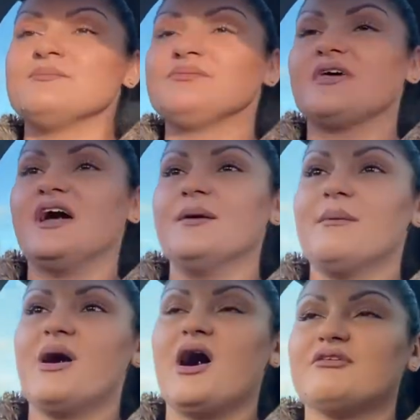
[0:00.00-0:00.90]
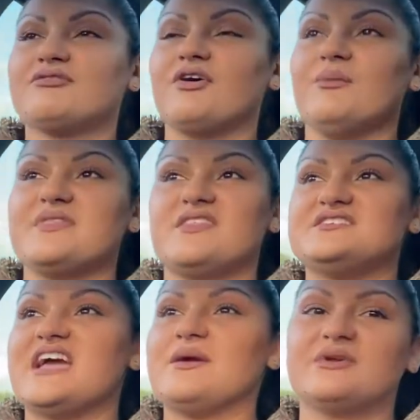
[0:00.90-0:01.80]
Um, apart from the other
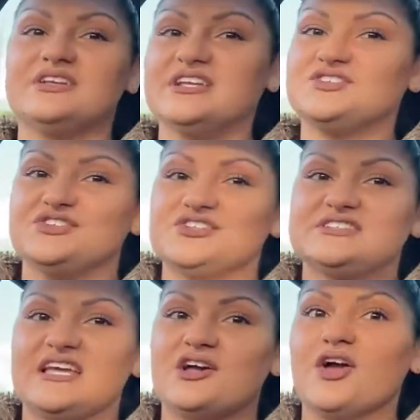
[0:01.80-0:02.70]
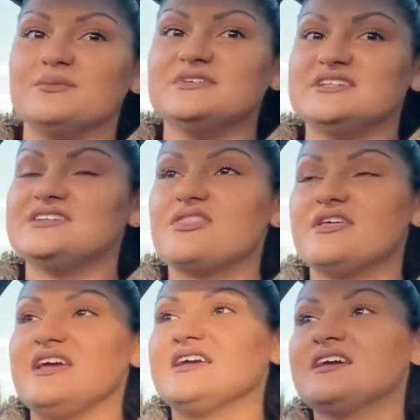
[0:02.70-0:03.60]
day when I literally just stayed at home and did
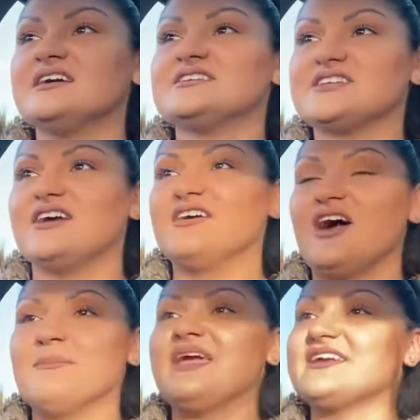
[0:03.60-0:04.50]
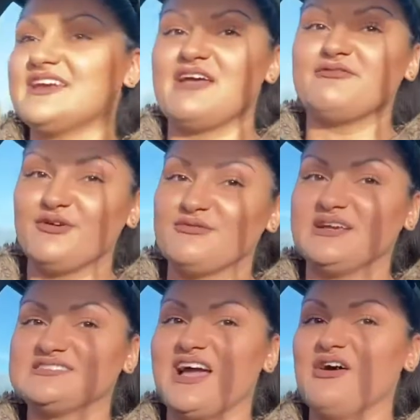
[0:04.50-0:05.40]
nothing. So I'm making an effort with
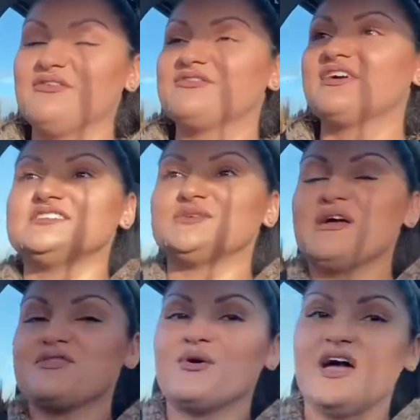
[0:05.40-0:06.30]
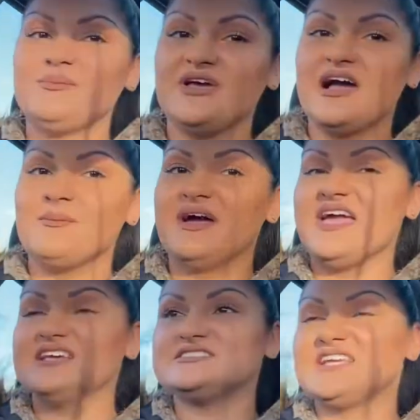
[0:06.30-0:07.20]
myself. So I thought I'd pull out my
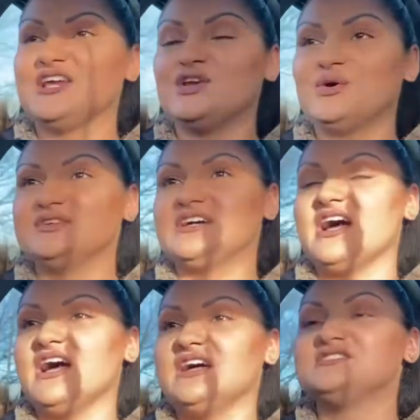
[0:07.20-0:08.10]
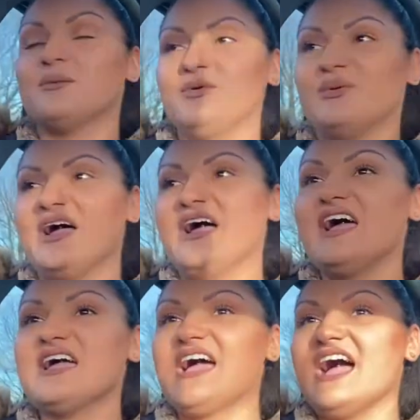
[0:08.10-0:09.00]
Estee Lauder double
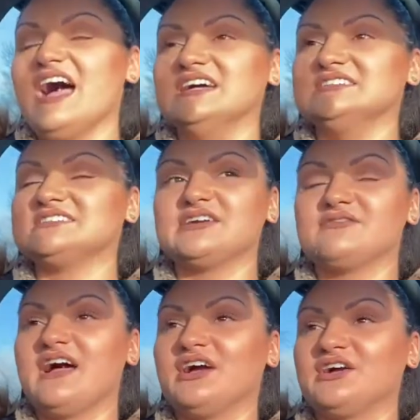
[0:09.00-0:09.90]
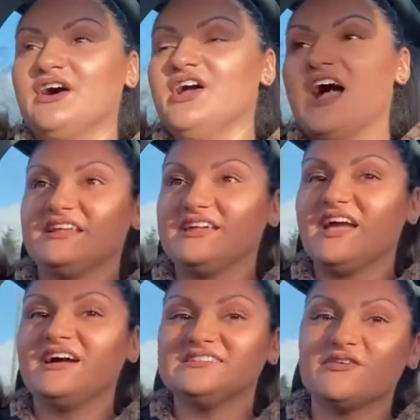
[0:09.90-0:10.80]
wear and give that a go and
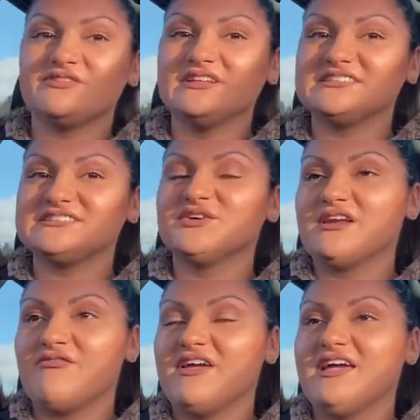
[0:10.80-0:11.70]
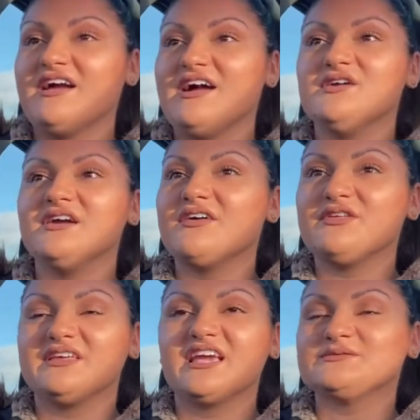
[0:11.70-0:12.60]
yeah I definitely still love it I, I
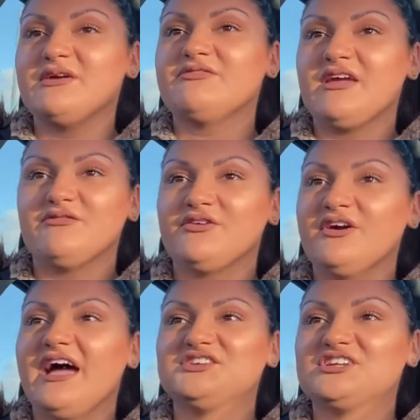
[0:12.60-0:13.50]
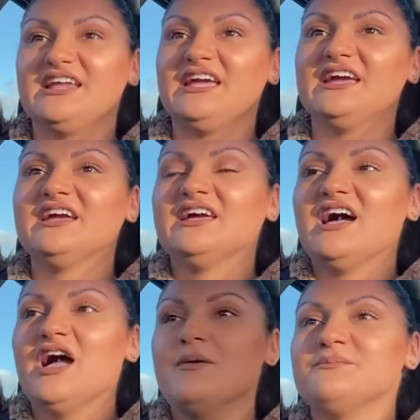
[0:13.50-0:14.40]
think it's my favourite actually
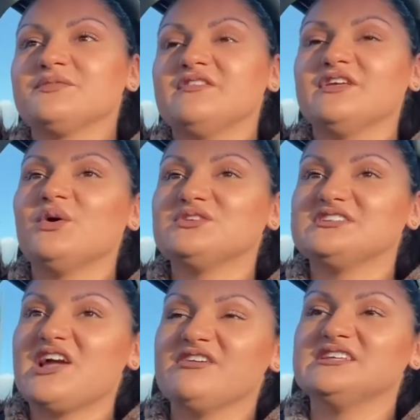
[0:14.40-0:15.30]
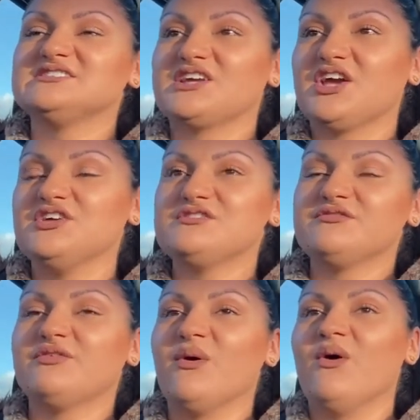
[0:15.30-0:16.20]
um, the ordinary is good
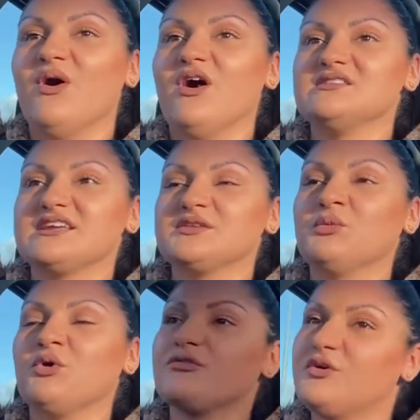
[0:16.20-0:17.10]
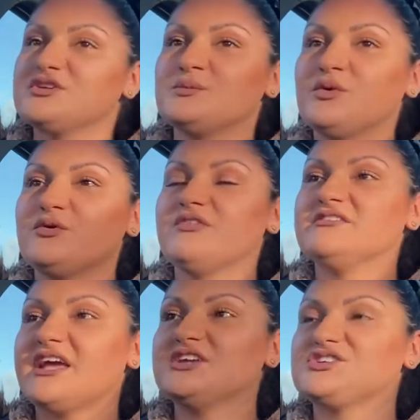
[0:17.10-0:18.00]
for like the more affordable
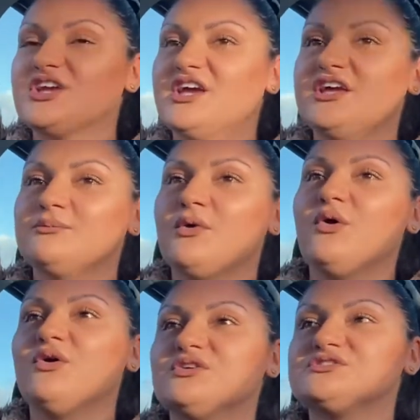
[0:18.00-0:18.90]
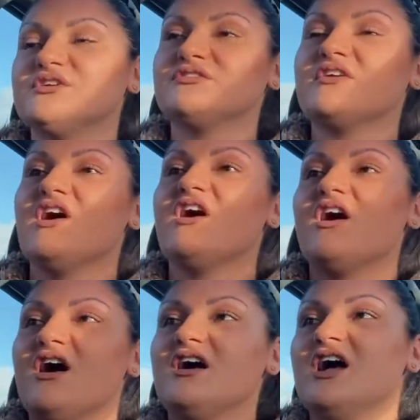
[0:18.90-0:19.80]
foundation more sort of
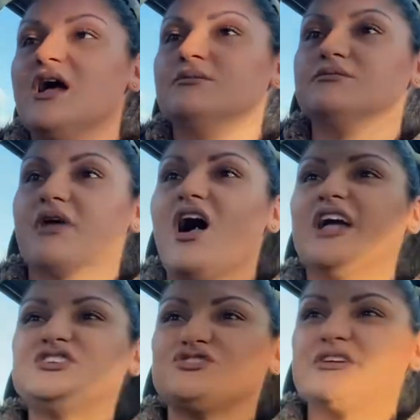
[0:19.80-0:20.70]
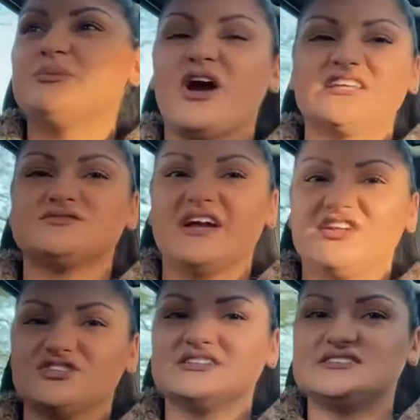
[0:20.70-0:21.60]
um, high street price
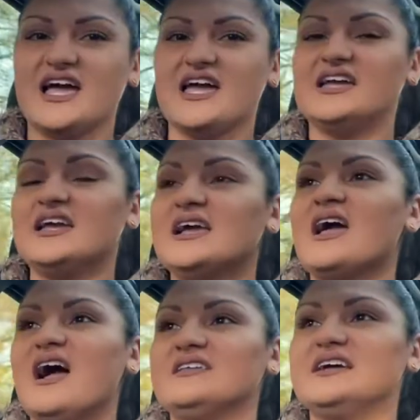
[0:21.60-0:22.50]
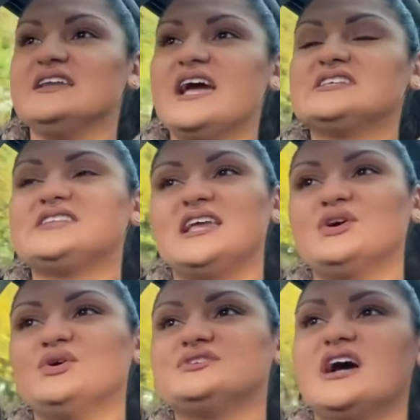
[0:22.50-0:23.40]
range I'd say and then Estee
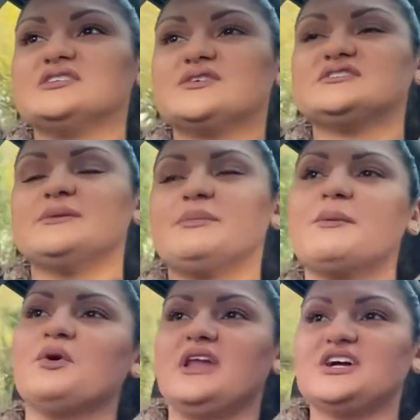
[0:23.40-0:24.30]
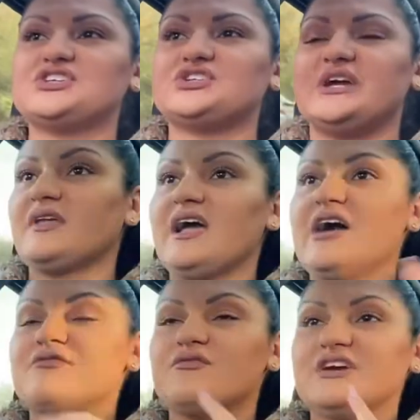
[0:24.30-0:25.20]
Lauder is obviously a bit more luxury
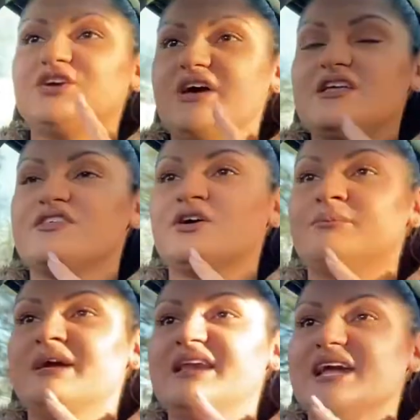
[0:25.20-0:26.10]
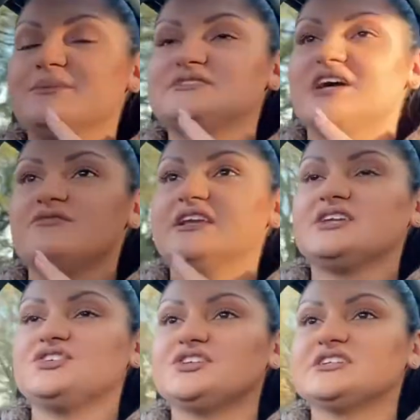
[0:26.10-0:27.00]
haven't really got anything on my lips I've
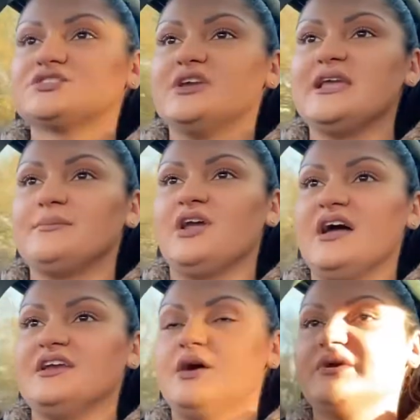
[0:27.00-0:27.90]
literally just got lip liner which